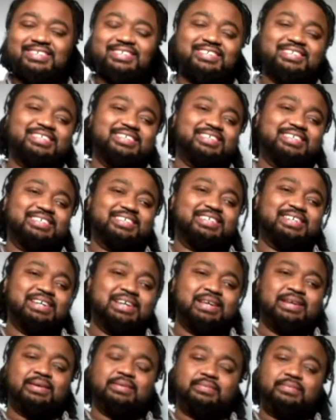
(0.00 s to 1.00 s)

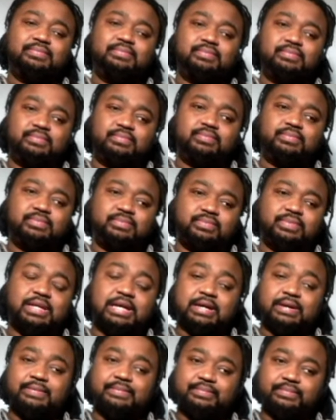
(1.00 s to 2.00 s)

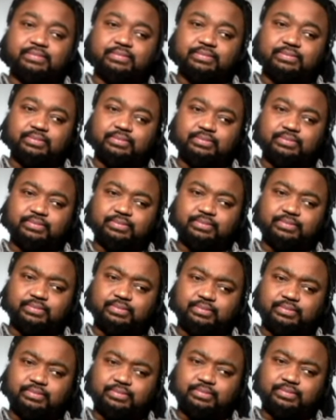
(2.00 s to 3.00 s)

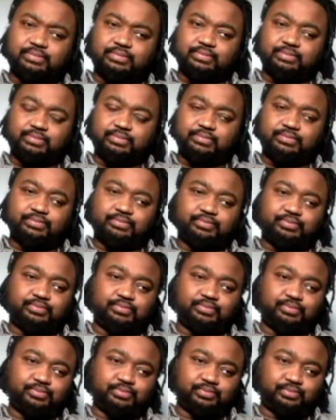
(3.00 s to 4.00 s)

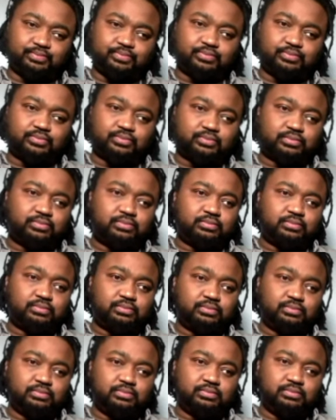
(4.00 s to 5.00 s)

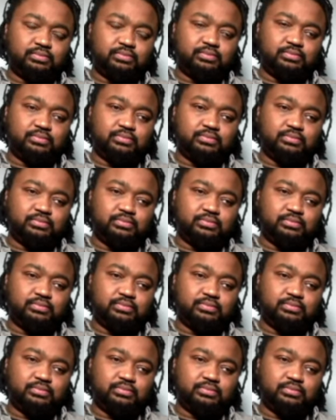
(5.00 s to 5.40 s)
This person isn't speaking.